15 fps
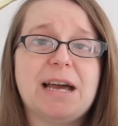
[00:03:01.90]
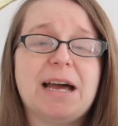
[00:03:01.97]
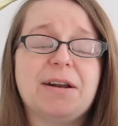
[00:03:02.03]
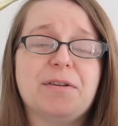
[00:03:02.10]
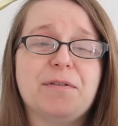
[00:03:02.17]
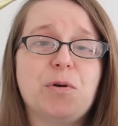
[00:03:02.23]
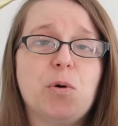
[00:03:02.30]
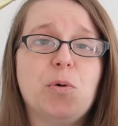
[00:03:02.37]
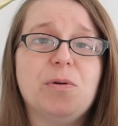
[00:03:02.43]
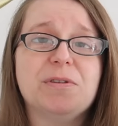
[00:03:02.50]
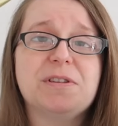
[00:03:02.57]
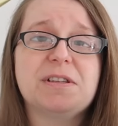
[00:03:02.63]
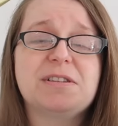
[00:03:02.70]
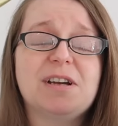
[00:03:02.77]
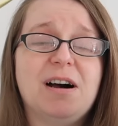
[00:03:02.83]
and of
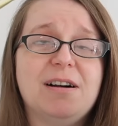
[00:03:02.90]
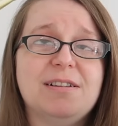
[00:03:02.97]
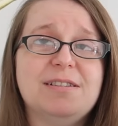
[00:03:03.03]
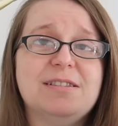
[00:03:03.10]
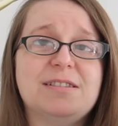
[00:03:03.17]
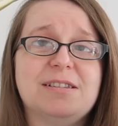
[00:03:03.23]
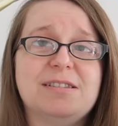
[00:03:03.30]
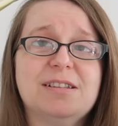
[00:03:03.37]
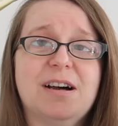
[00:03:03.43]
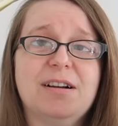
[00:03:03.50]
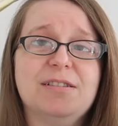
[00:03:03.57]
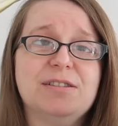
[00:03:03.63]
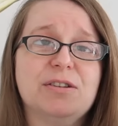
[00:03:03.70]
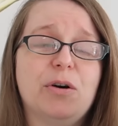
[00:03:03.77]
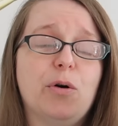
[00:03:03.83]
course tons and
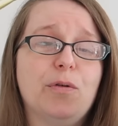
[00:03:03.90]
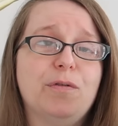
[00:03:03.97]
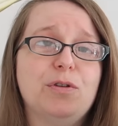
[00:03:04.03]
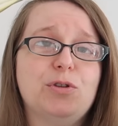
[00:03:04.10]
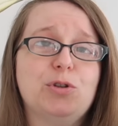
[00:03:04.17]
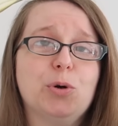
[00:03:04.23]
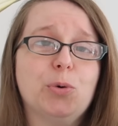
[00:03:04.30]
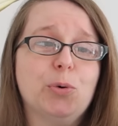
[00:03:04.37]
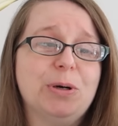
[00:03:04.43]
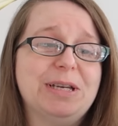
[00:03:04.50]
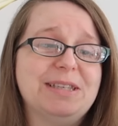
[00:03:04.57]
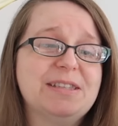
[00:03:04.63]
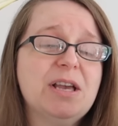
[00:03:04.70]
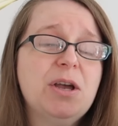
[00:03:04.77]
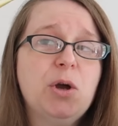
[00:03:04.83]
tons of
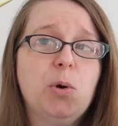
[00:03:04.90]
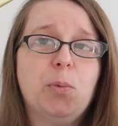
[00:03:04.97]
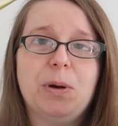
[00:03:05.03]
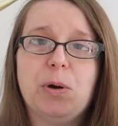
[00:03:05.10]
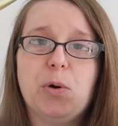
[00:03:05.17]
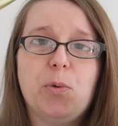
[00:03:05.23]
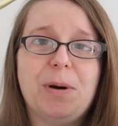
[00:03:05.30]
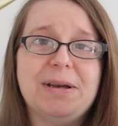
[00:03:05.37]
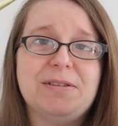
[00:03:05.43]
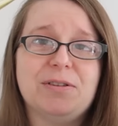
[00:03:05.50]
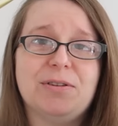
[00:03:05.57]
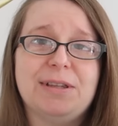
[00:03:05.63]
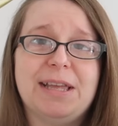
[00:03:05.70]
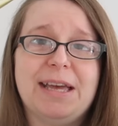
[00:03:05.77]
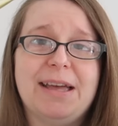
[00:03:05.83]
toys. We're always
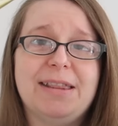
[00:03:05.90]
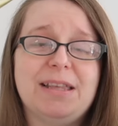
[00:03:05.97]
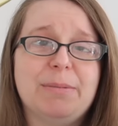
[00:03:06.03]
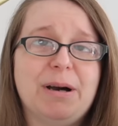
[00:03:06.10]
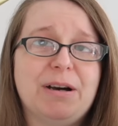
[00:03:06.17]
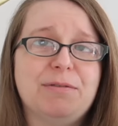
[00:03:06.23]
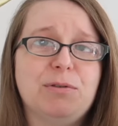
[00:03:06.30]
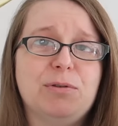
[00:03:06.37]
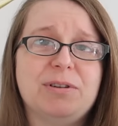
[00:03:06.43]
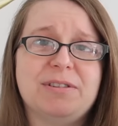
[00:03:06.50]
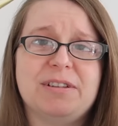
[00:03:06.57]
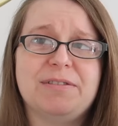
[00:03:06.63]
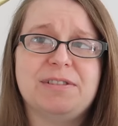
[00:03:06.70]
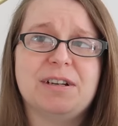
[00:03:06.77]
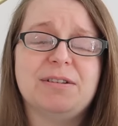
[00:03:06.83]
on there. The amount of orders
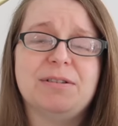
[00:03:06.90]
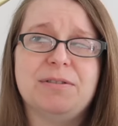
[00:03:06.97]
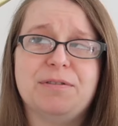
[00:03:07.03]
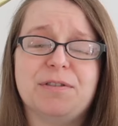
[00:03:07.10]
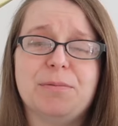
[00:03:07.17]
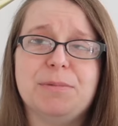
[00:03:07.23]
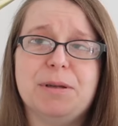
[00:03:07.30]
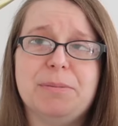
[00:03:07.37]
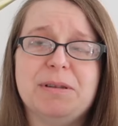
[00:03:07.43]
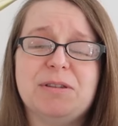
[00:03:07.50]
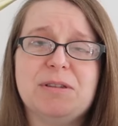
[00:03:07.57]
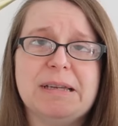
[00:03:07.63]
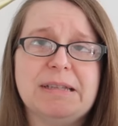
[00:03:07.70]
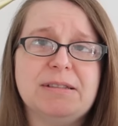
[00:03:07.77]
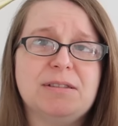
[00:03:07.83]
I've done from them
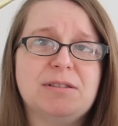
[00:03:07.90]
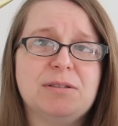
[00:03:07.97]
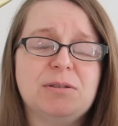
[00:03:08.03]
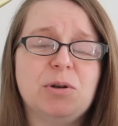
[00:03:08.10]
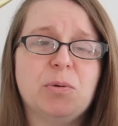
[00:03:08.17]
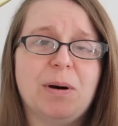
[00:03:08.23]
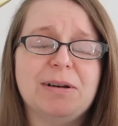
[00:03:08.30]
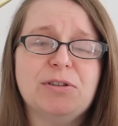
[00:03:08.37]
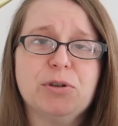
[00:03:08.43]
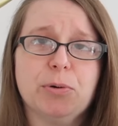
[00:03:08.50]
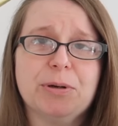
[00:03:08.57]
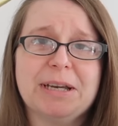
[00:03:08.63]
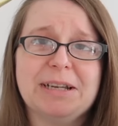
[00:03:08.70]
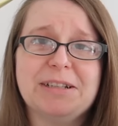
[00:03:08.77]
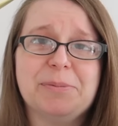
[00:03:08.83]
is quite
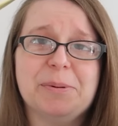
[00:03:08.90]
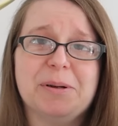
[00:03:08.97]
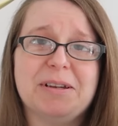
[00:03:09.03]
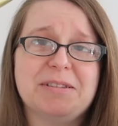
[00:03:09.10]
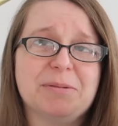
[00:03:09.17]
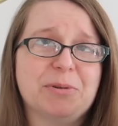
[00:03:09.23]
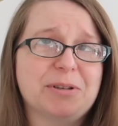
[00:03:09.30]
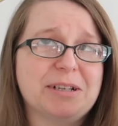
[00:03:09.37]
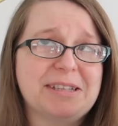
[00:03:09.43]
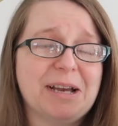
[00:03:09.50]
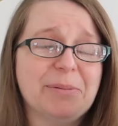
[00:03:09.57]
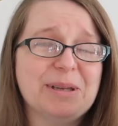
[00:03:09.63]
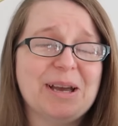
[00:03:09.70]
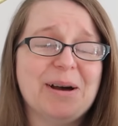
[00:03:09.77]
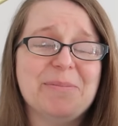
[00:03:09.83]
shocking, to be honest. I'm not going to
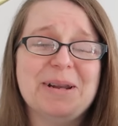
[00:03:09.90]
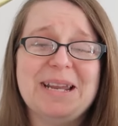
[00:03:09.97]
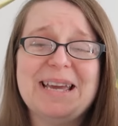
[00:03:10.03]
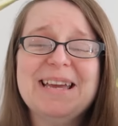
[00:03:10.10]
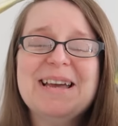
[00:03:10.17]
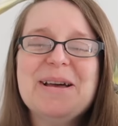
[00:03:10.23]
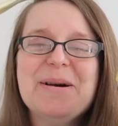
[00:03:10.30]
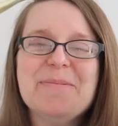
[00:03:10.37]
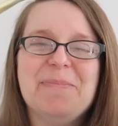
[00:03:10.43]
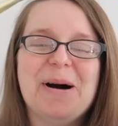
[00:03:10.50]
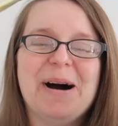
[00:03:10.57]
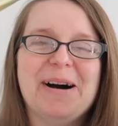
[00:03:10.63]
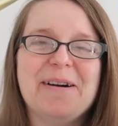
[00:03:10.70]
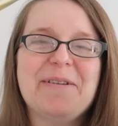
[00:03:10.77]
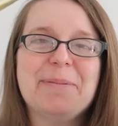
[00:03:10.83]
tell me how many,
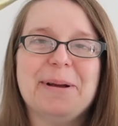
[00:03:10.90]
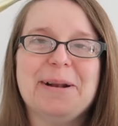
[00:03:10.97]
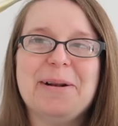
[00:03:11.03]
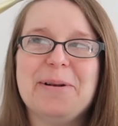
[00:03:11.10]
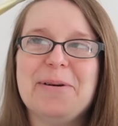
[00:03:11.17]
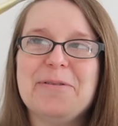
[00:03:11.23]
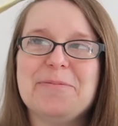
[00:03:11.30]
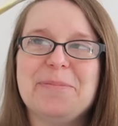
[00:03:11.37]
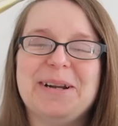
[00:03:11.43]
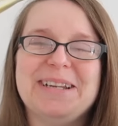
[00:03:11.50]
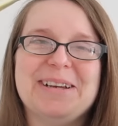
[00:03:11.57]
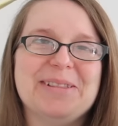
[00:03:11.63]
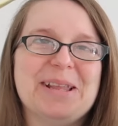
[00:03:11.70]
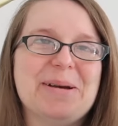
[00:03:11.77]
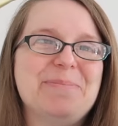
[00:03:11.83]
but I've spent a lot of
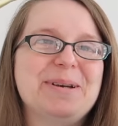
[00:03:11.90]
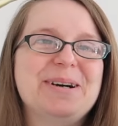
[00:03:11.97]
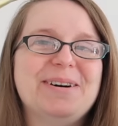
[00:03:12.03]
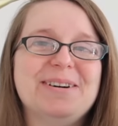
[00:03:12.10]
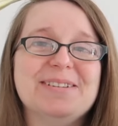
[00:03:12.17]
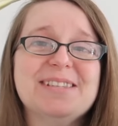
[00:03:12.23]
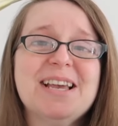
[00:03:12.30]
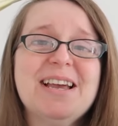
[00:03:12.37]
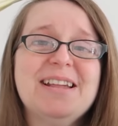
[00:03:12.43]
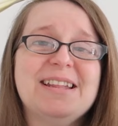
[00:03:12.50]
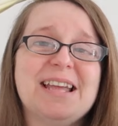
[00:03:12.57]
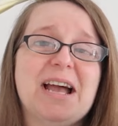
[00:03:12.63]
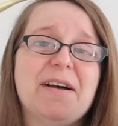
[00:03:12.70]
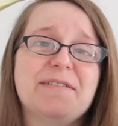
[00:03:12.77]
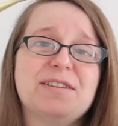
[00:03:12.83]
money on there because
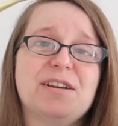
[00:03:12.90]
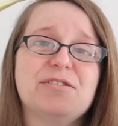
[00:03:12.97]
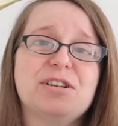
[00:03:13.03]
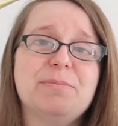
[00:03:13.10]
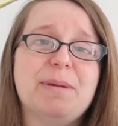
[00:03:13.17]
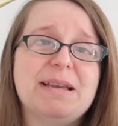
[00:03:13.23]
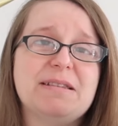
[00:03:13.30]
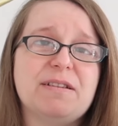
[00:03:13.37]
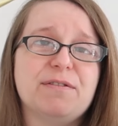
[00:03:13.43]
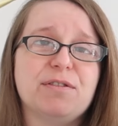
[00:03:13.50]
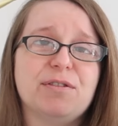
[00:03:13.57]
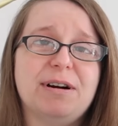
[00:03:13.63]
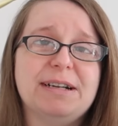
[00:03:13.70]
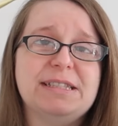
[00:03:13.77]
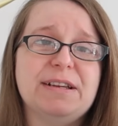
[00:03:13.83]
they have such an amazing
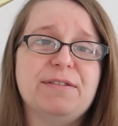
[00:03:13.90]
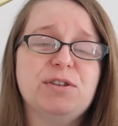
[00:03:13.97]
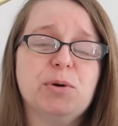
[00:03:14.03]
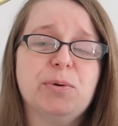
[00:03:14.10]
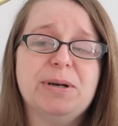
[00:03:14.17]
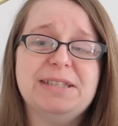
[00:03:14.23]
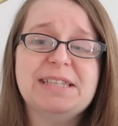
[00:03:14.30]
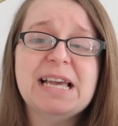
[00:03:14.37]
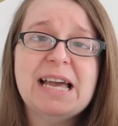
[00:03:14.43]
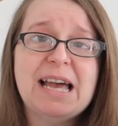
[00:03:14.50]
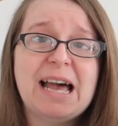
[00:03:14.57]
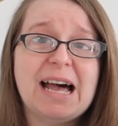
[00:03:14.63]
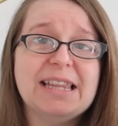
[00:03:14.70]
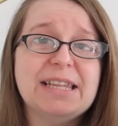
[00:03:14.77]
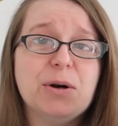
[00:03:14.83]
variety of toys,
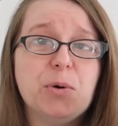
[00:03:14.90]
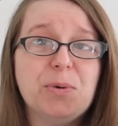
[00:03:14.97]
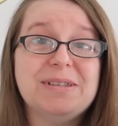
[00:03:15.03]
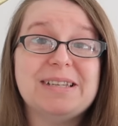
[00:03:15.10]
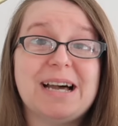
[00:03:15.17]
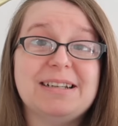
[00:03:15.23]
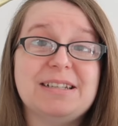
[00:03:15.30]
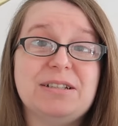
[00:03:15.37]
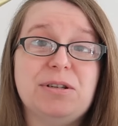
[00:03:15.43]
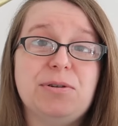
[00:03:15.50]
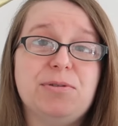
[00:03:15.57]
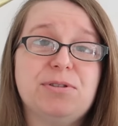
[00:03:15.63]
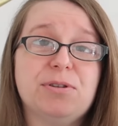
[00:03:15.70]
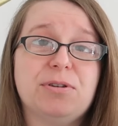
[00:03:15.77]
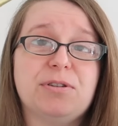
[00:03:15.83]
and they're always adding new
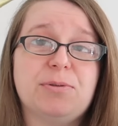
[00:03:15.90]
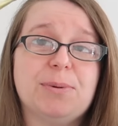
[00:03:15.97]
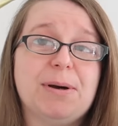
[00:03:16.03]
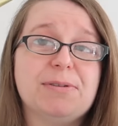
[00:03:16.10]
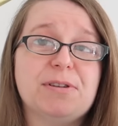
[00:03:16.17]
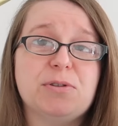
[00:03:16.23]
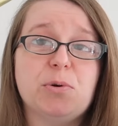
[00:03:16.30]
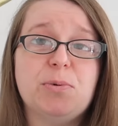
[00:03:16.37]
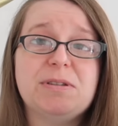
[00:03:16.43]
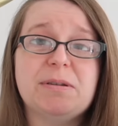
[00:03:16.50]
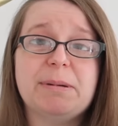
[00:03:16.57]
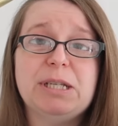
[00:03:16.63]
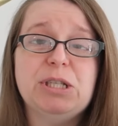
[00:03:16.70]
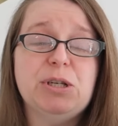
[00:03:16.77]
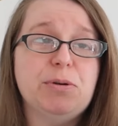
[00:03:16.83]
stock as well. So there's always
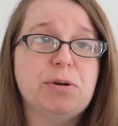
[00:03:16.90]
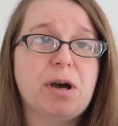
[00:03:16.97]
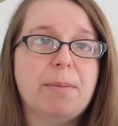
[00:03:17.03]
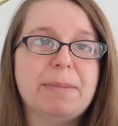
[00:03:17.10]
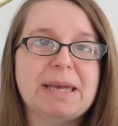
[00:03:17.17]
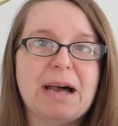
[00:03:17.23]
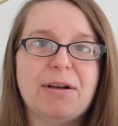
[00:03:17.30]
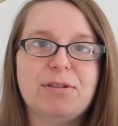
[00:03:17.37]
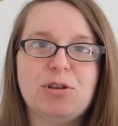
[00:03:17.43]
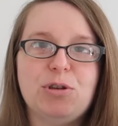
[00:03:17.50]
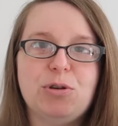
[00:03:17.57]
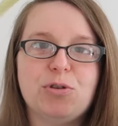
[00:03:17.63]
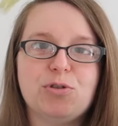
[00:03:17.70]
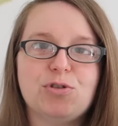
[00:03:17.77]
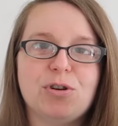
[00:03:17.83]
something new coming out that
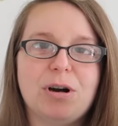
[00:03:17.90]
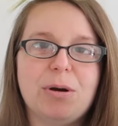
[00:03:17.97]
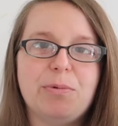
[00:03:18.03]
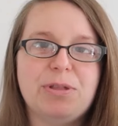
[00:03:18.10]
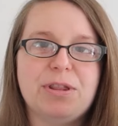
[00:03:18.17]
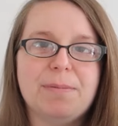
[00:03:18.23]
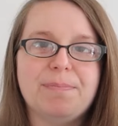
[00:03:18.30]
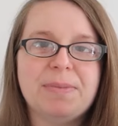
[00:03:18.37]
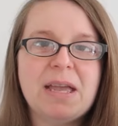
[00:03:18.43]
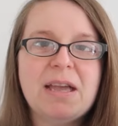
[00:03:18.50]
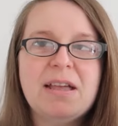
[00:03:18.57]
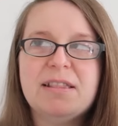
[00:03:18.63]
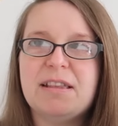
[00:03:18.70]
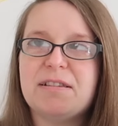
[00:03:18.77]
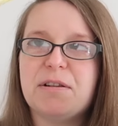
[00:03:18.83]
you can try with them.
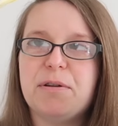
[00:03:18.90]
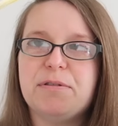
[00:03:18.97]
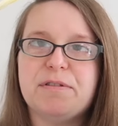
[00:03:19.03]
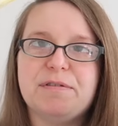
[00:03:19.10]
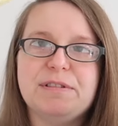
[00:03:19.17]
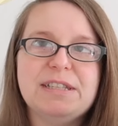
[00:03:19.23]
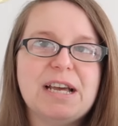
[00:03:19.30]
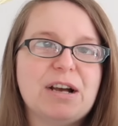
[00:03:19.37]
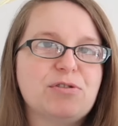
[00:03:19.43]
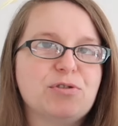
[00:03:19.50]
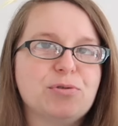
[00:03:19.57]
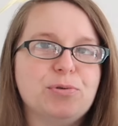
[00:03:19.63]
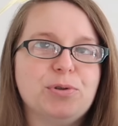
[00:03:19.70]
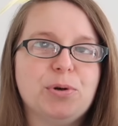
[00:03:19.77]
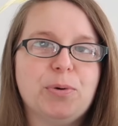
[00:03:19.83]
There's loads of
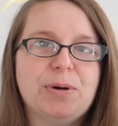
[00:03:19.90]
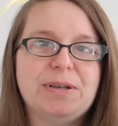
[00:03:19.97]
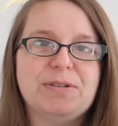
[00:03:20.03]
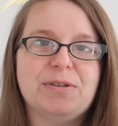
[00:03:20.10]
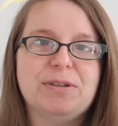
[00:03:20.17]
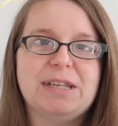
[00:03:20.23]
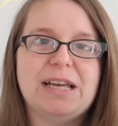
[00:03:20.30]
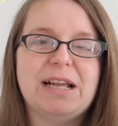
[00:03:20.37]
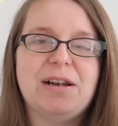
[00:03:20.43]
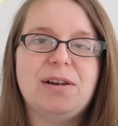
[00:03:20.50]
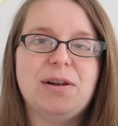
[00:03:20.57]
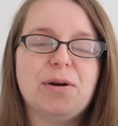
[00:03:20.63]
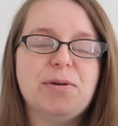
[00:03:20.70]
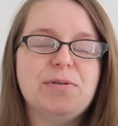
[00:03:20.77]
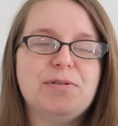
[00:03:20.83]
natural toys on there,
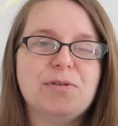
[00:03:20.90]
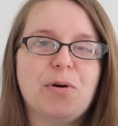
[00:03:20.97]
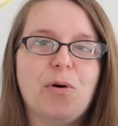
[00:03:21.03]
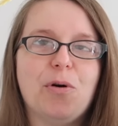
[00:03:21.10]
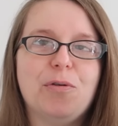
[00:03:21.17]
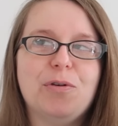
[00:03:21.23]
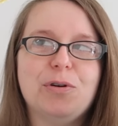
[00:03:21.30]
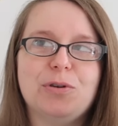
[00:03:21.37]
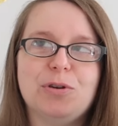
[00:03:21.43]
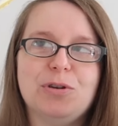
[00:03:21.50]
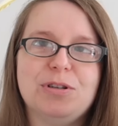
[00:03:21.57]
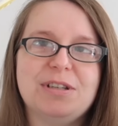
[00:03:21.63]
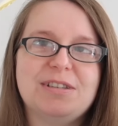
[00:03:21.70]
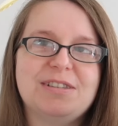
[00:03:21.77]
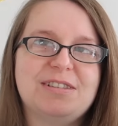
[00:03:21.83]
loads of
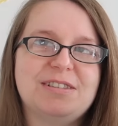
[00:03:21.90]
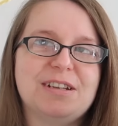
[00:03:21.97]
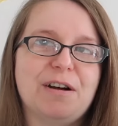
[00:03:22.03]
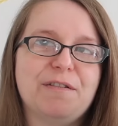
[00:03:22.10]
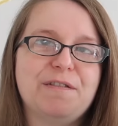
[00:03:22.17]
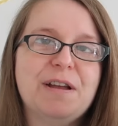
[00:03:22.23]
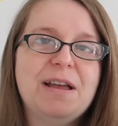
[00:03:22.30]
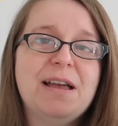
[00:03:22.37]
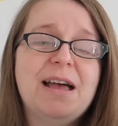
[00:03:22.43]
good stuff.